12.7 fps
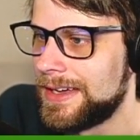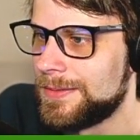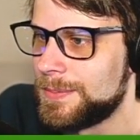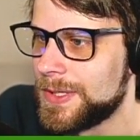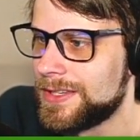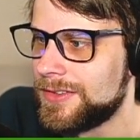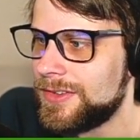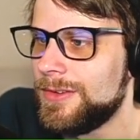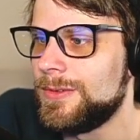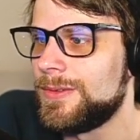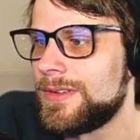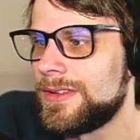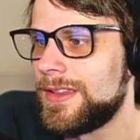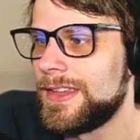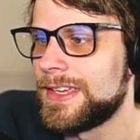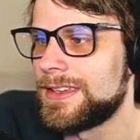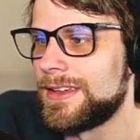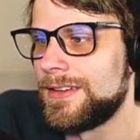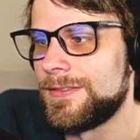Because you,
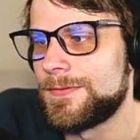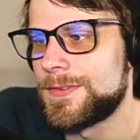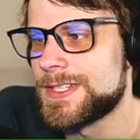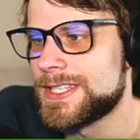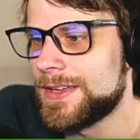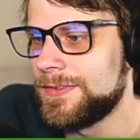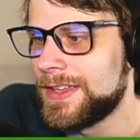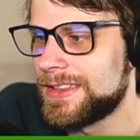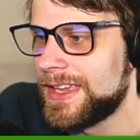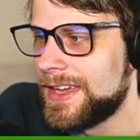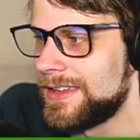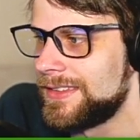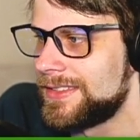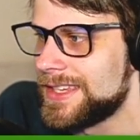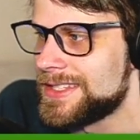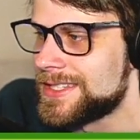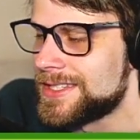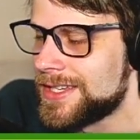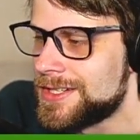like, for stuff like that, that's
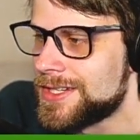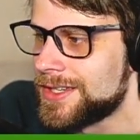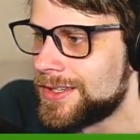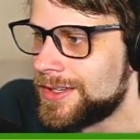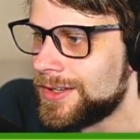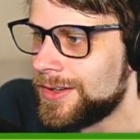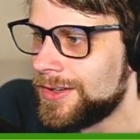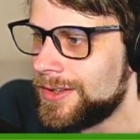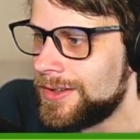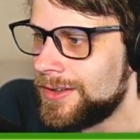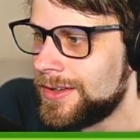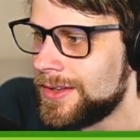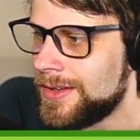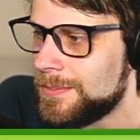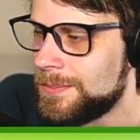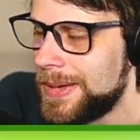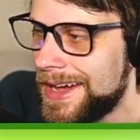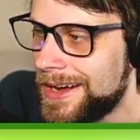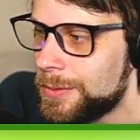such a good,
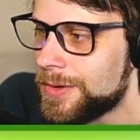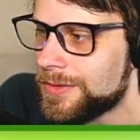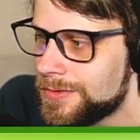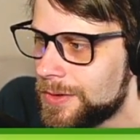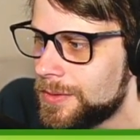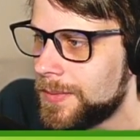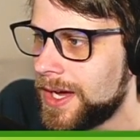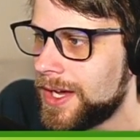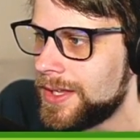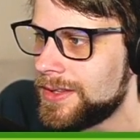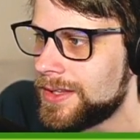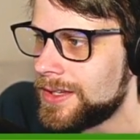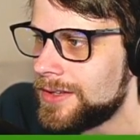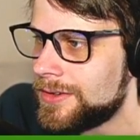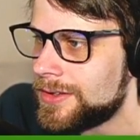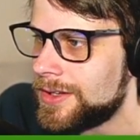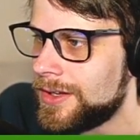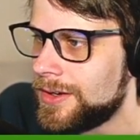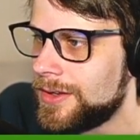powerful mon. Like, you're
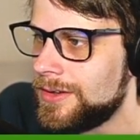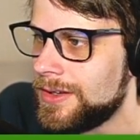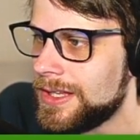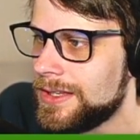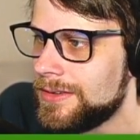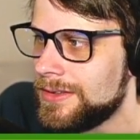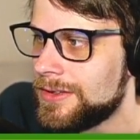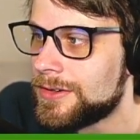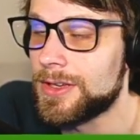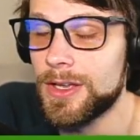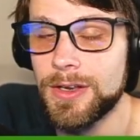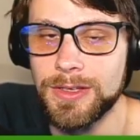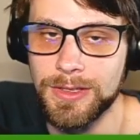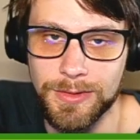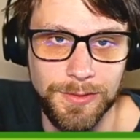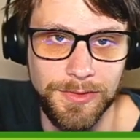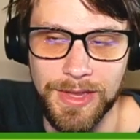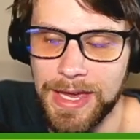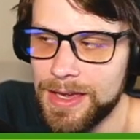gonna
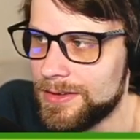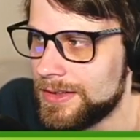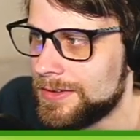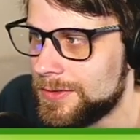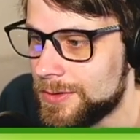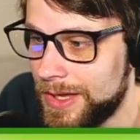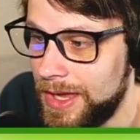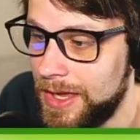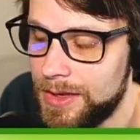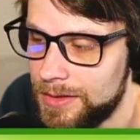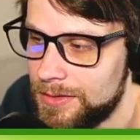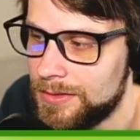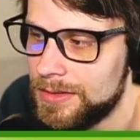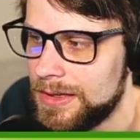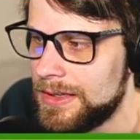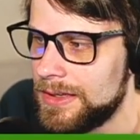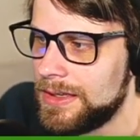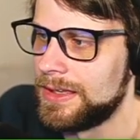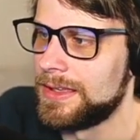use that if you can.
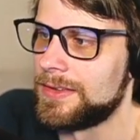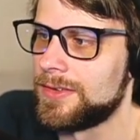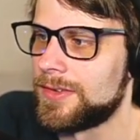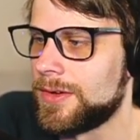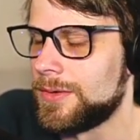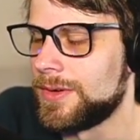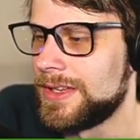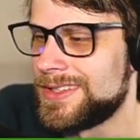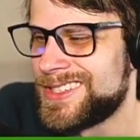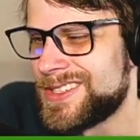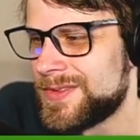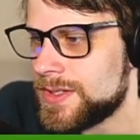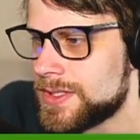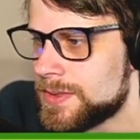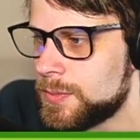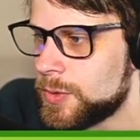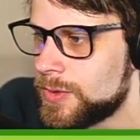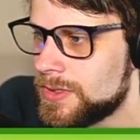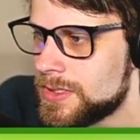And so it just feels
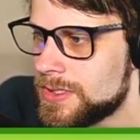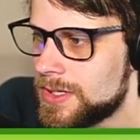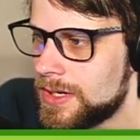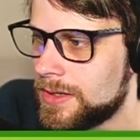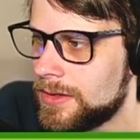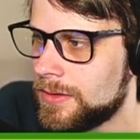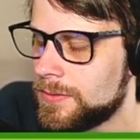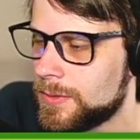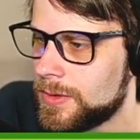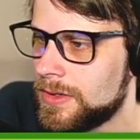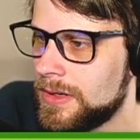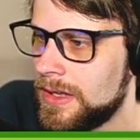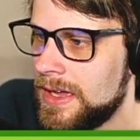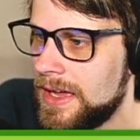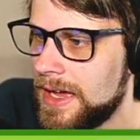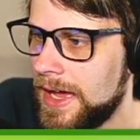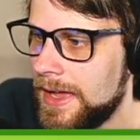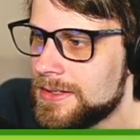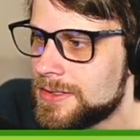important to try and go for it.
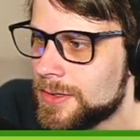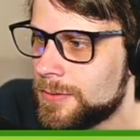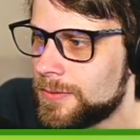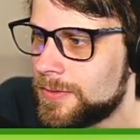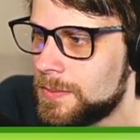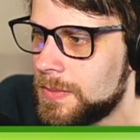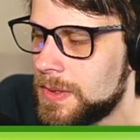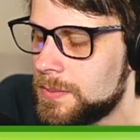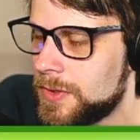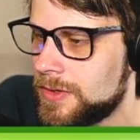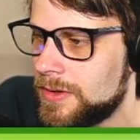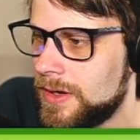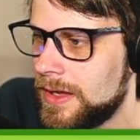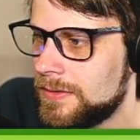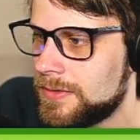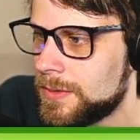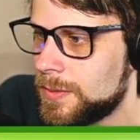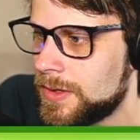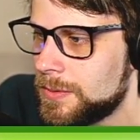I don't remember
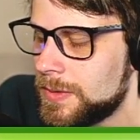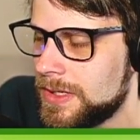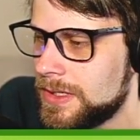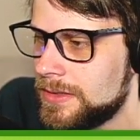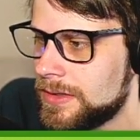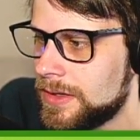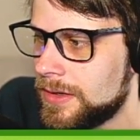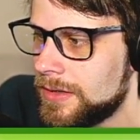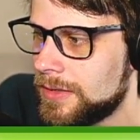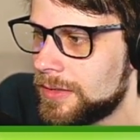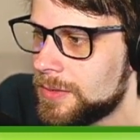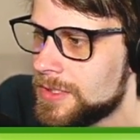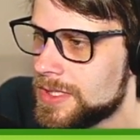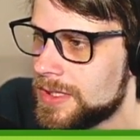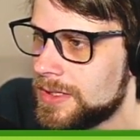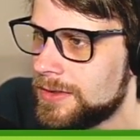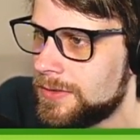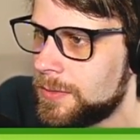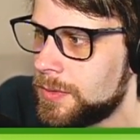everywhere we need to go, so we're just
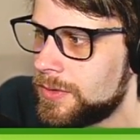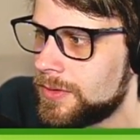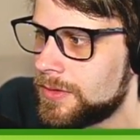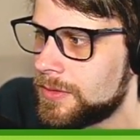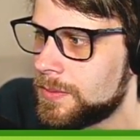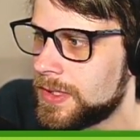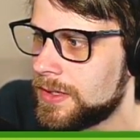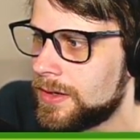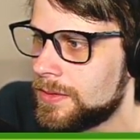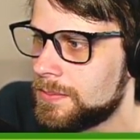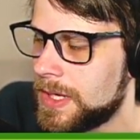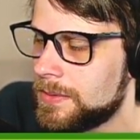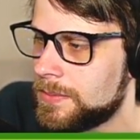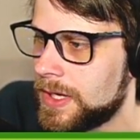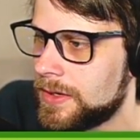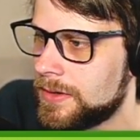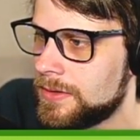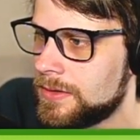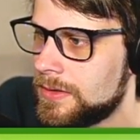gonna explore a little bit on Mount
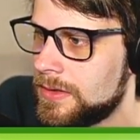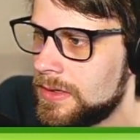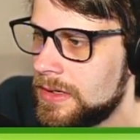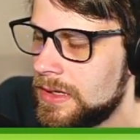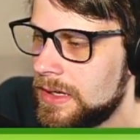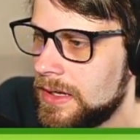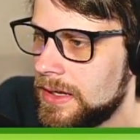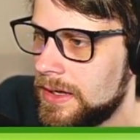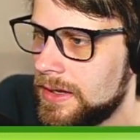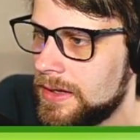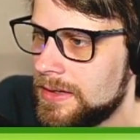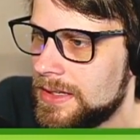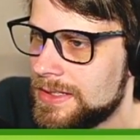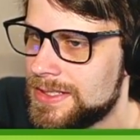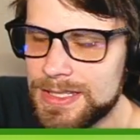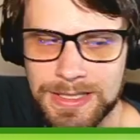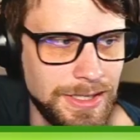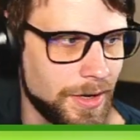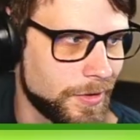Pyre. Is
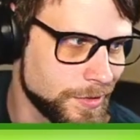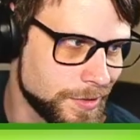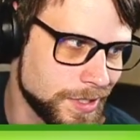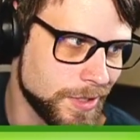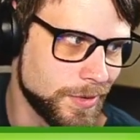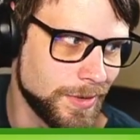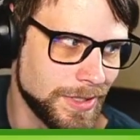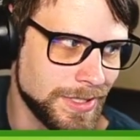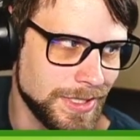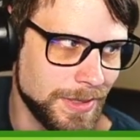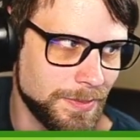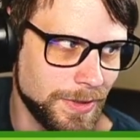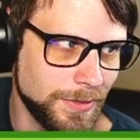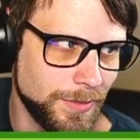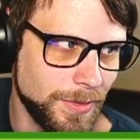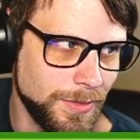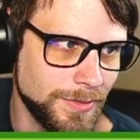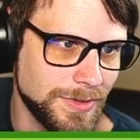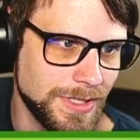this also a separate
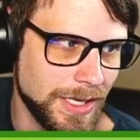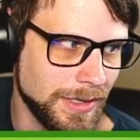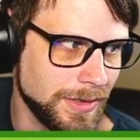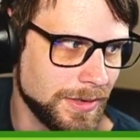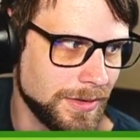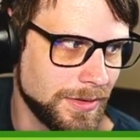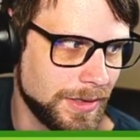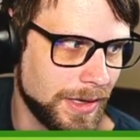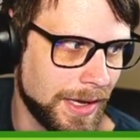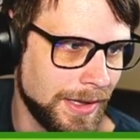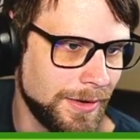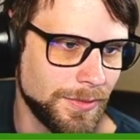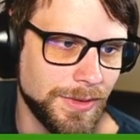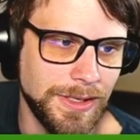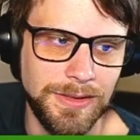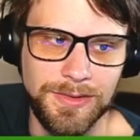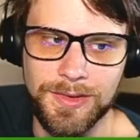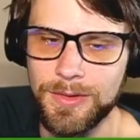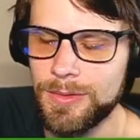route, technically? I don't think
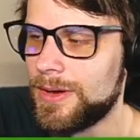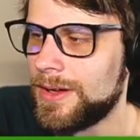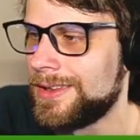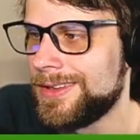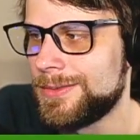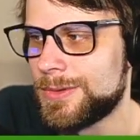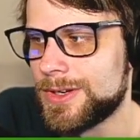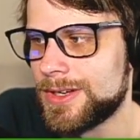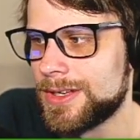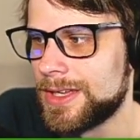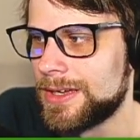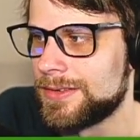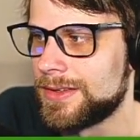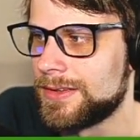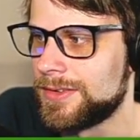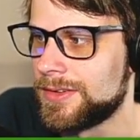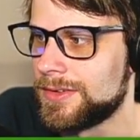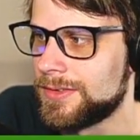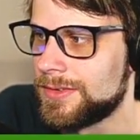so. I think we're gonna count this
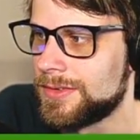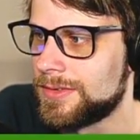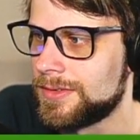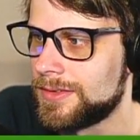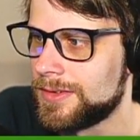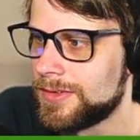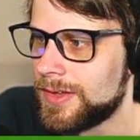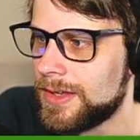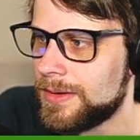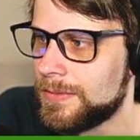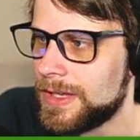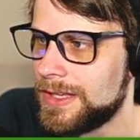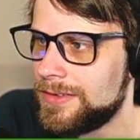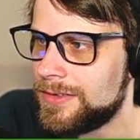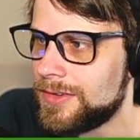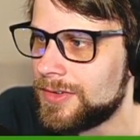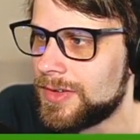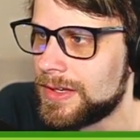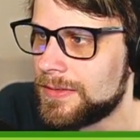as the same. It's
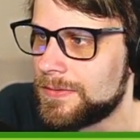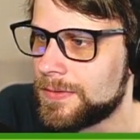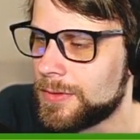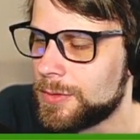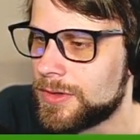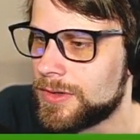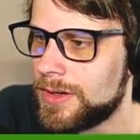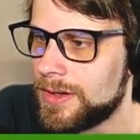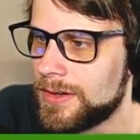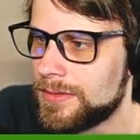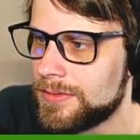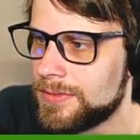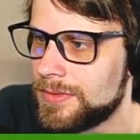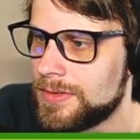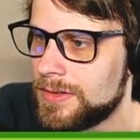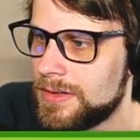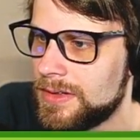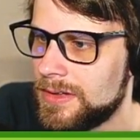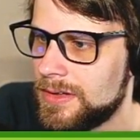just like a floor of,
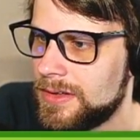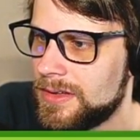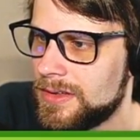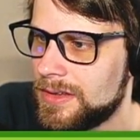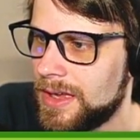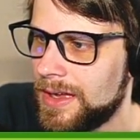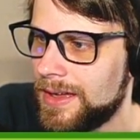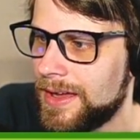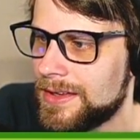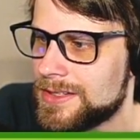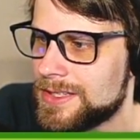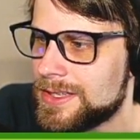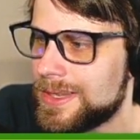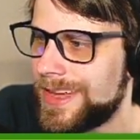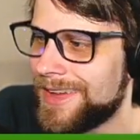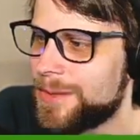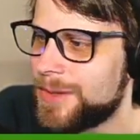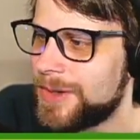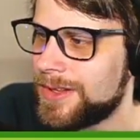I
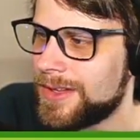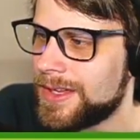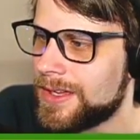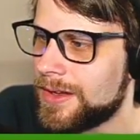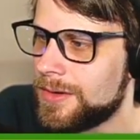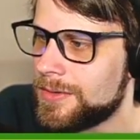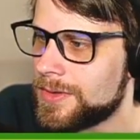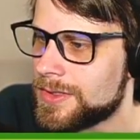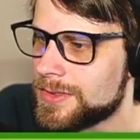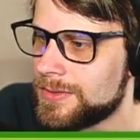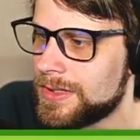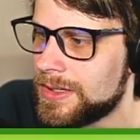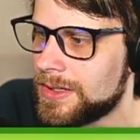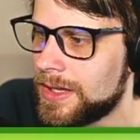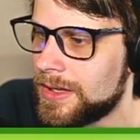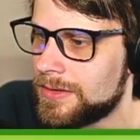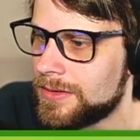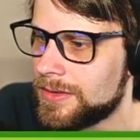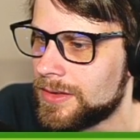don't wanna like overdo the
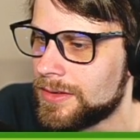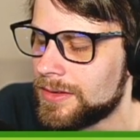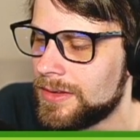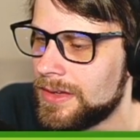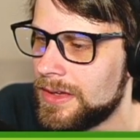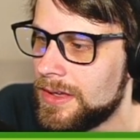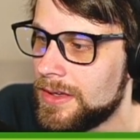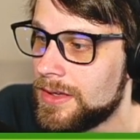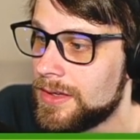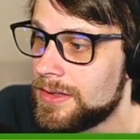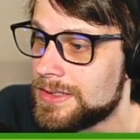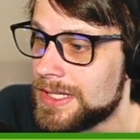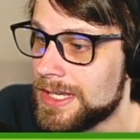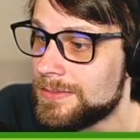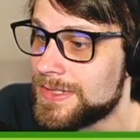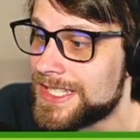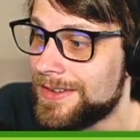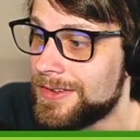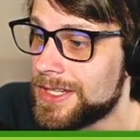encounter thing.
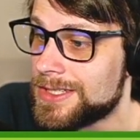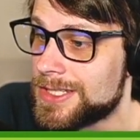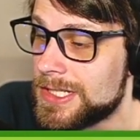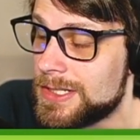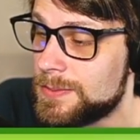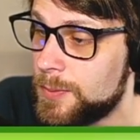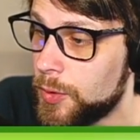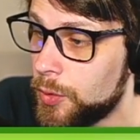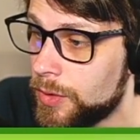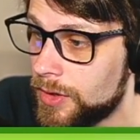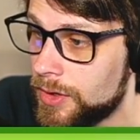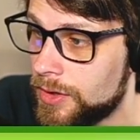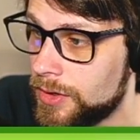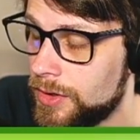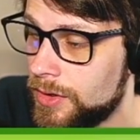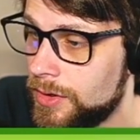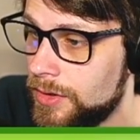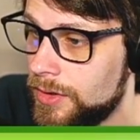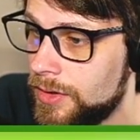TM7 is Spore.
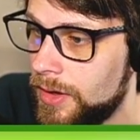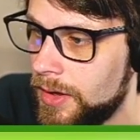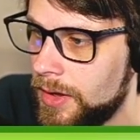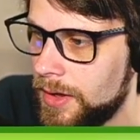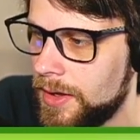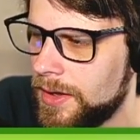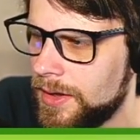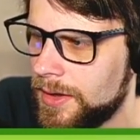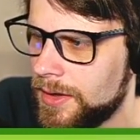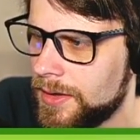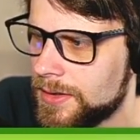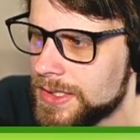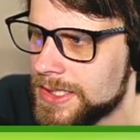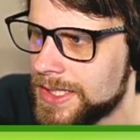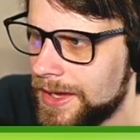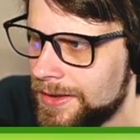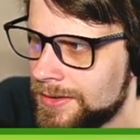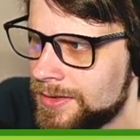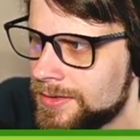
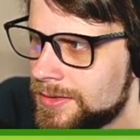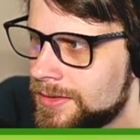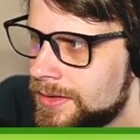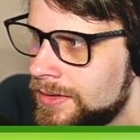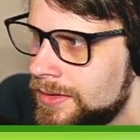Yes?